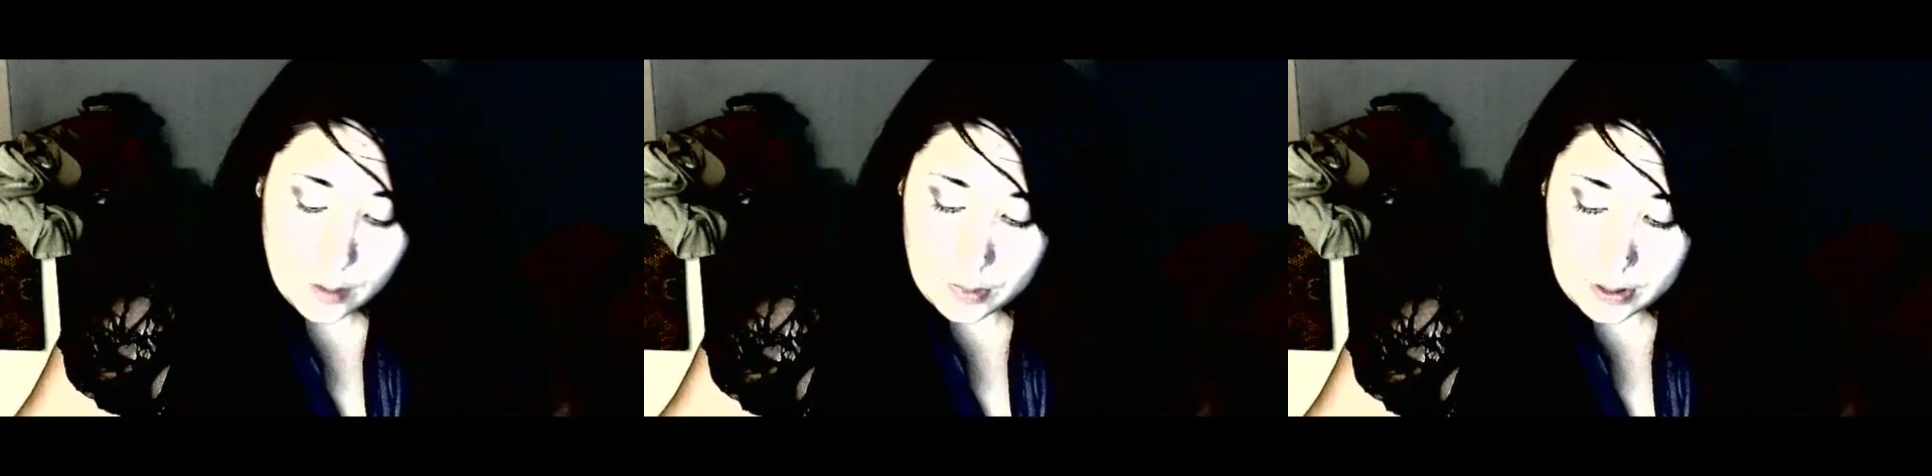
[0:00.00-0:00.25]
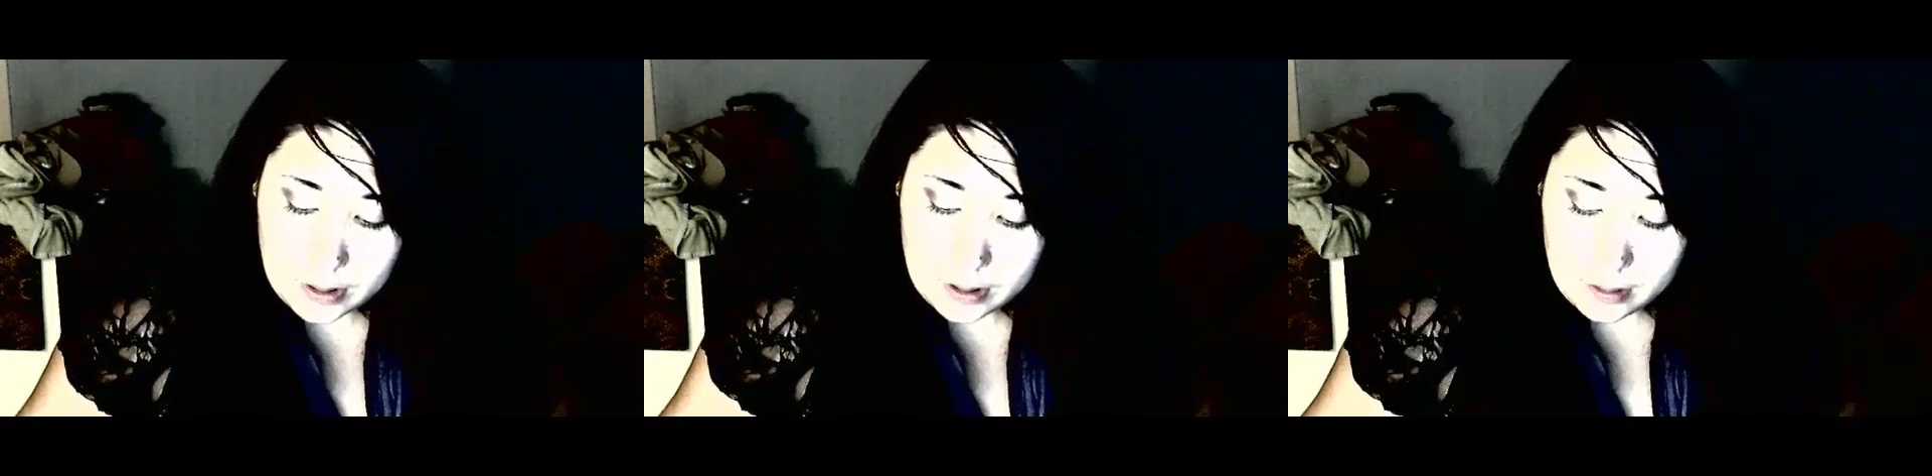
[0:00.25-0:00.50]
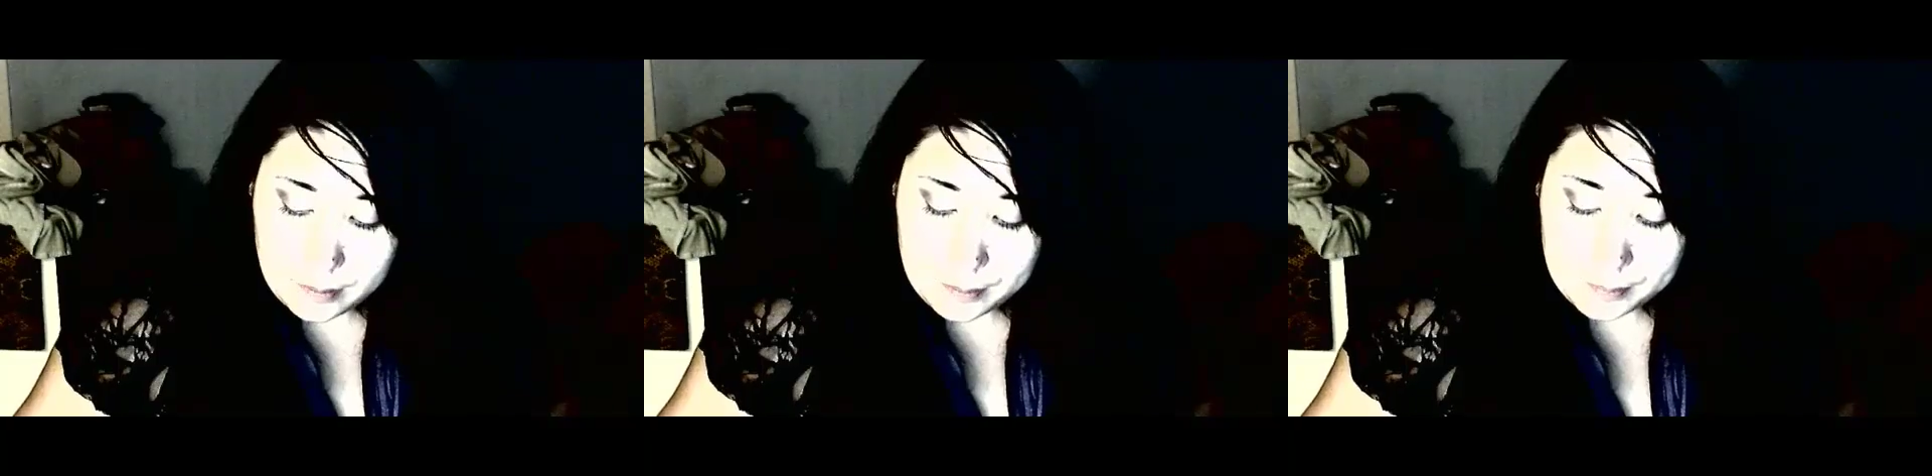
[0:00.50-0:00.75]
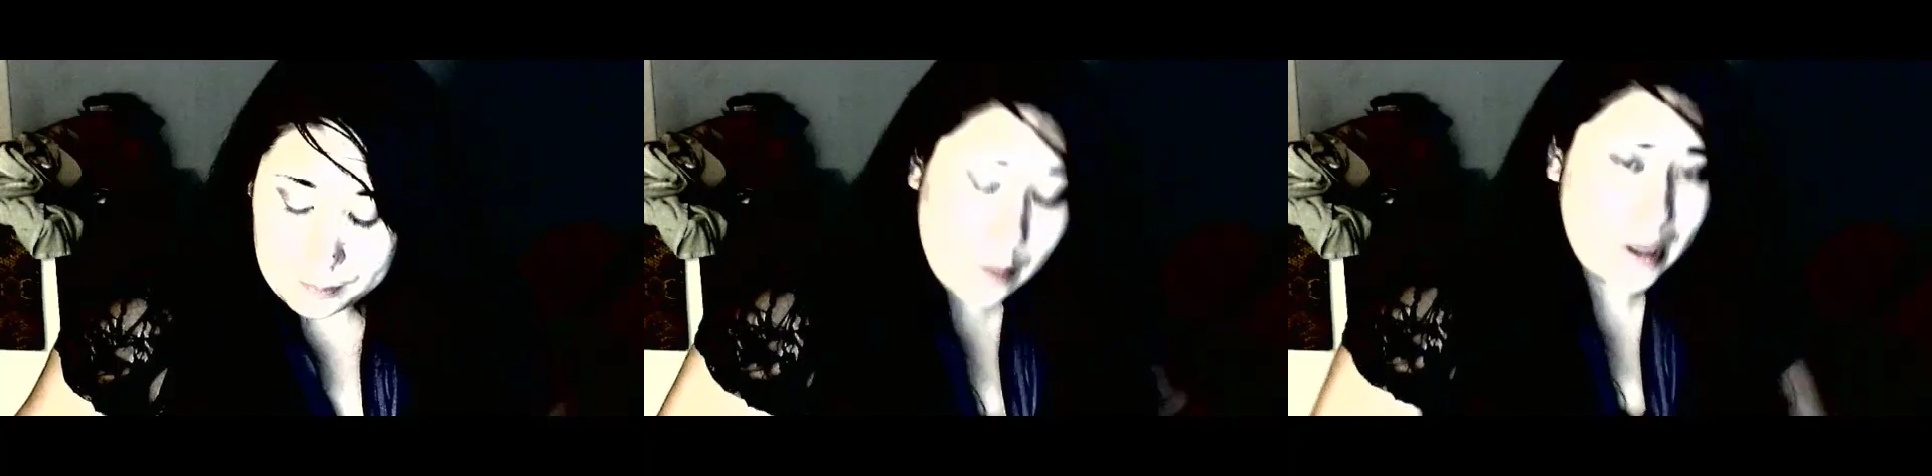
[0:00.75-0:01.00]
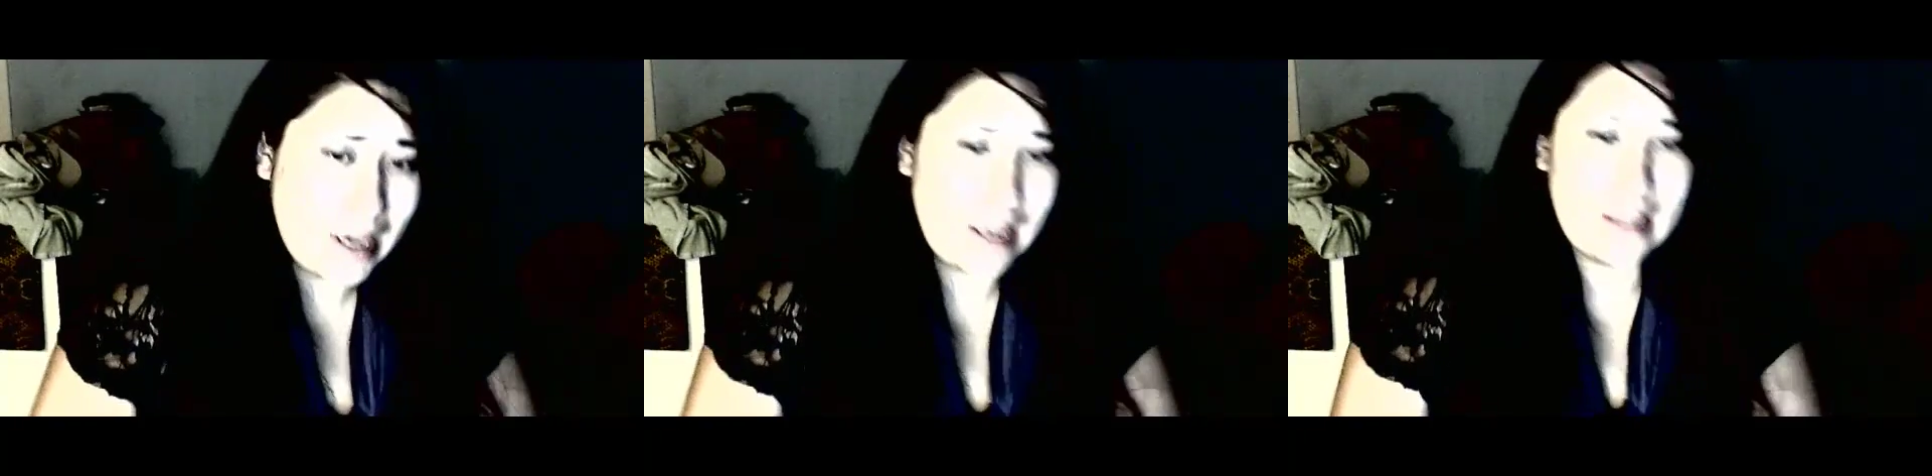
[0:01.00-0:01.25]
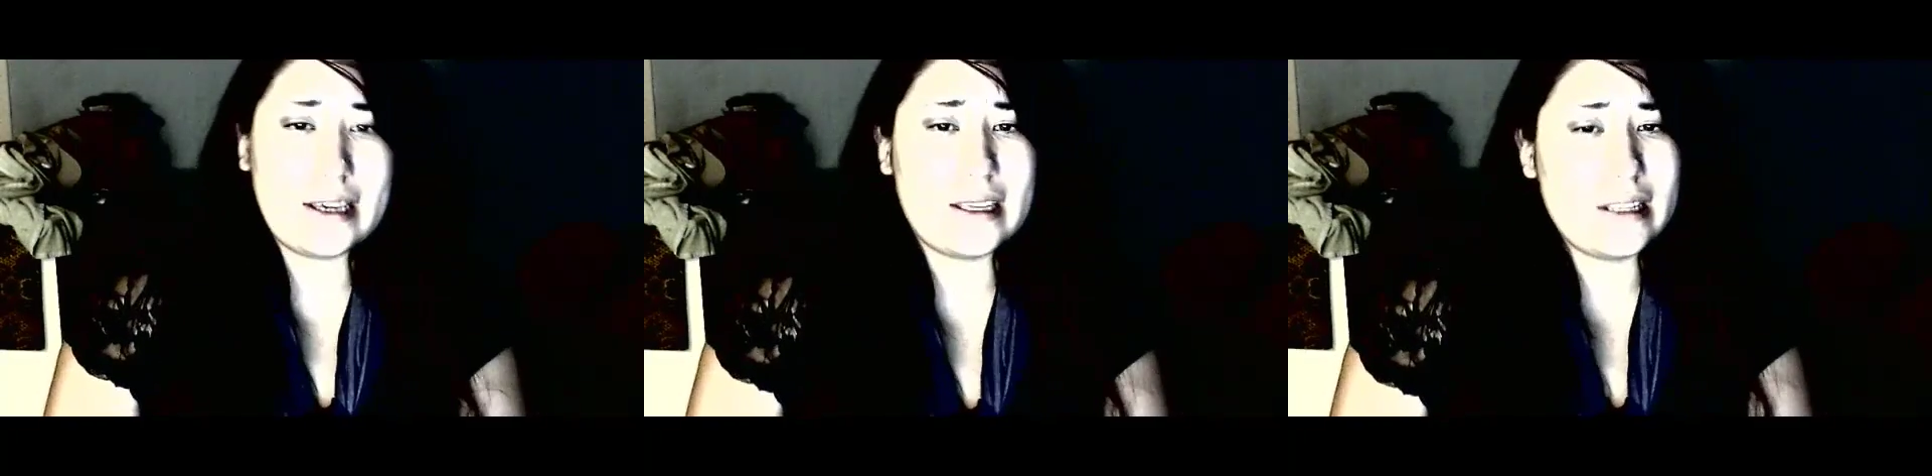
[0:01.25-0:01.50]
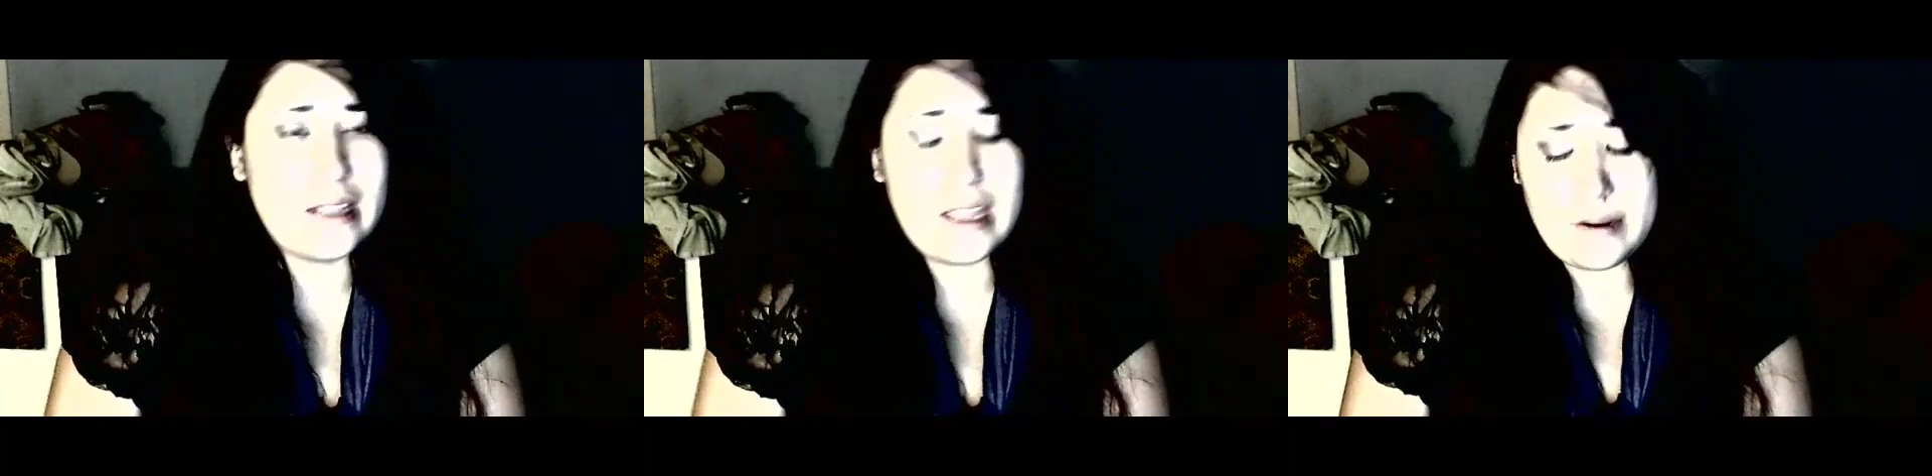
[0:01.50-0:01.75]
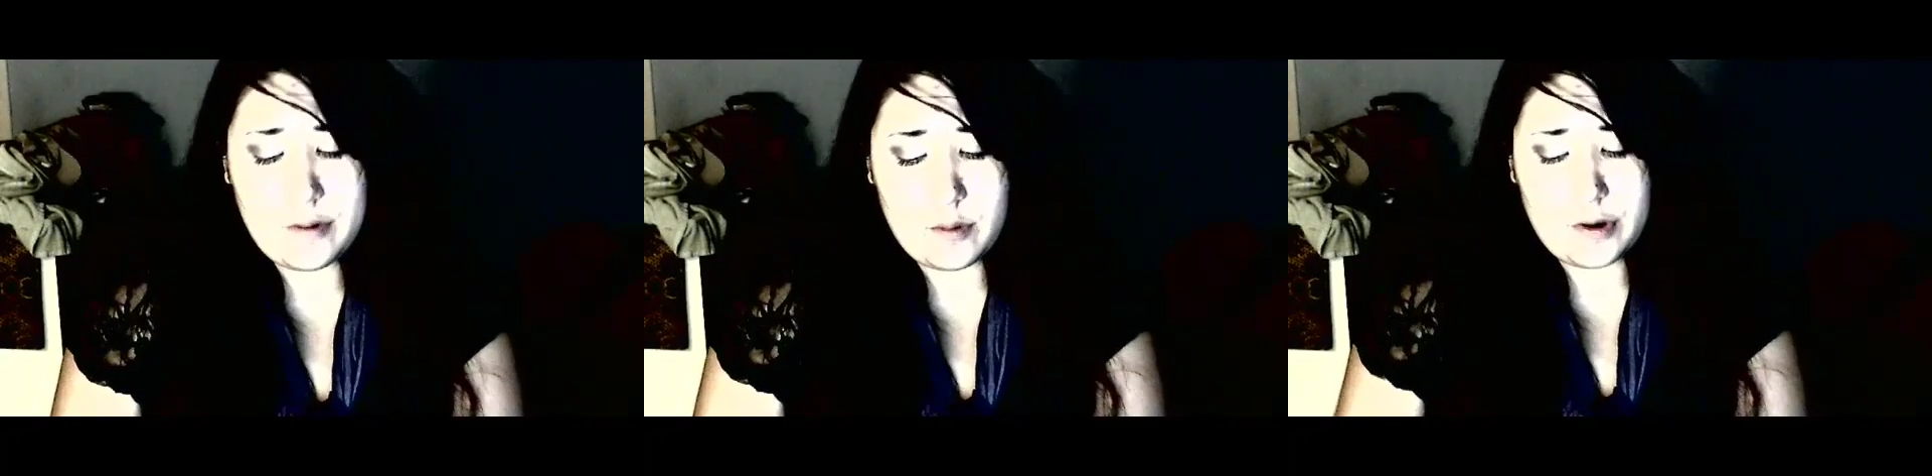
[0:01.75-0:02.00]
But yeah, like that
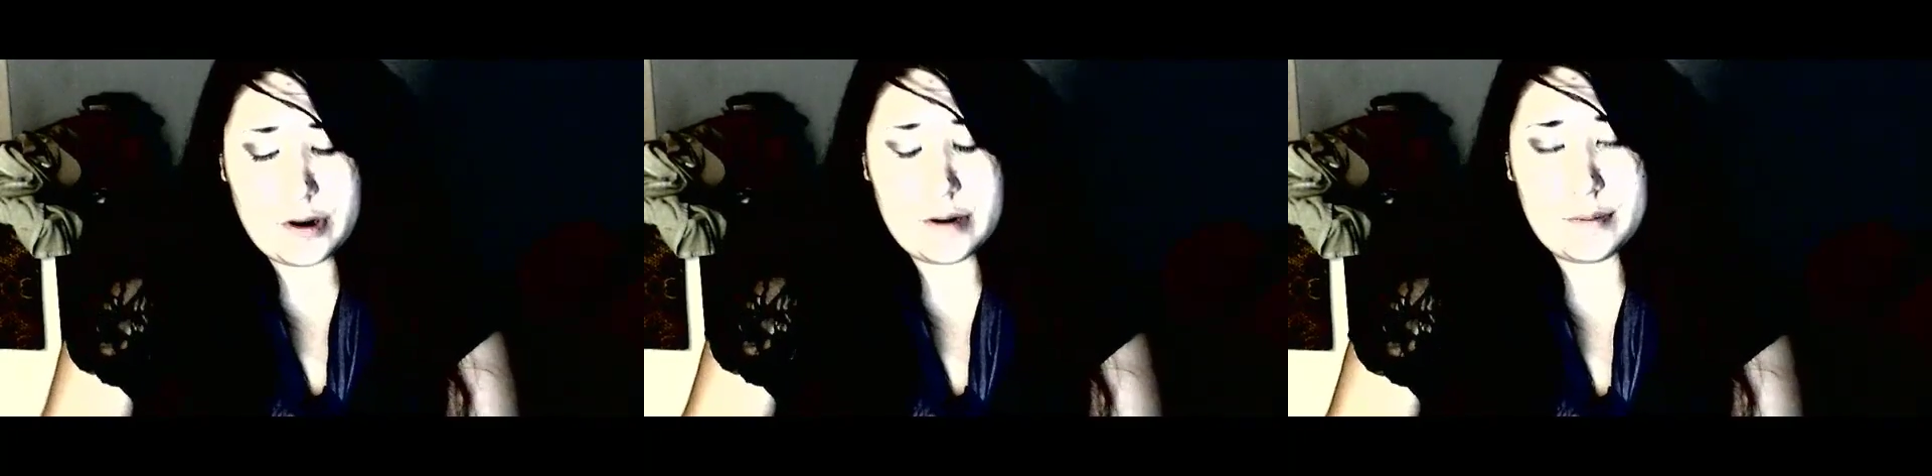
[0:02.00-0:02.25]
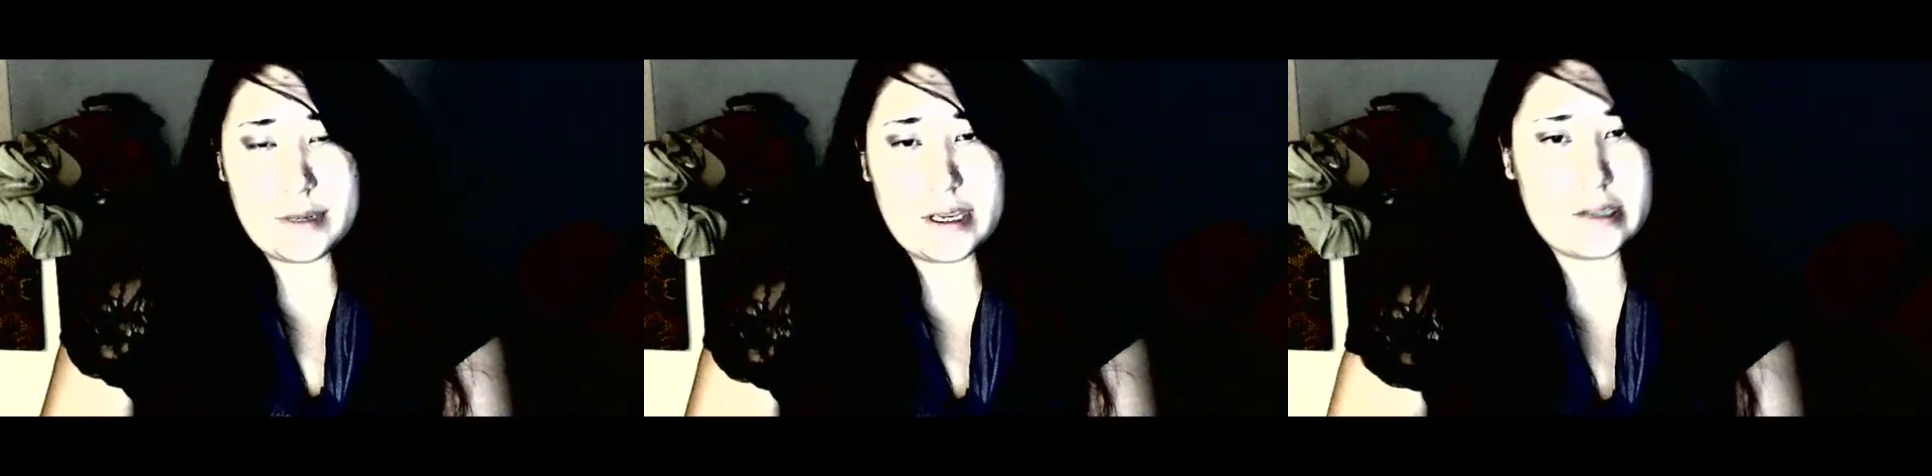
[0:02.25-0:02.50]
never worried me.